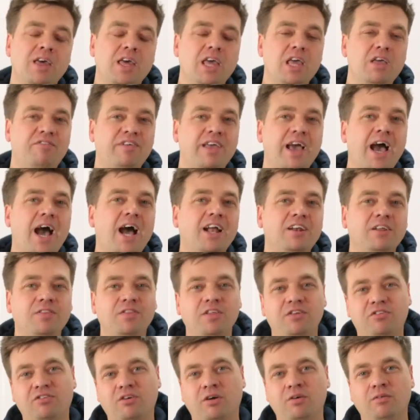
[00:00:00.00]
If you're adding
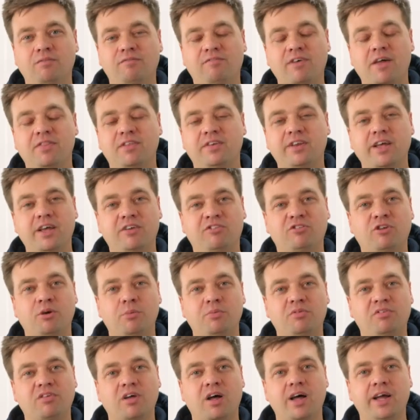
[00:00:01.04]
this on via the
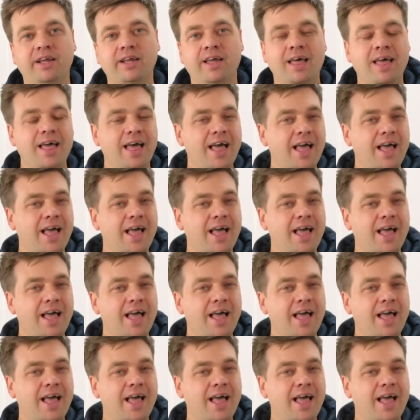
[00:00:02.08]
desktop site,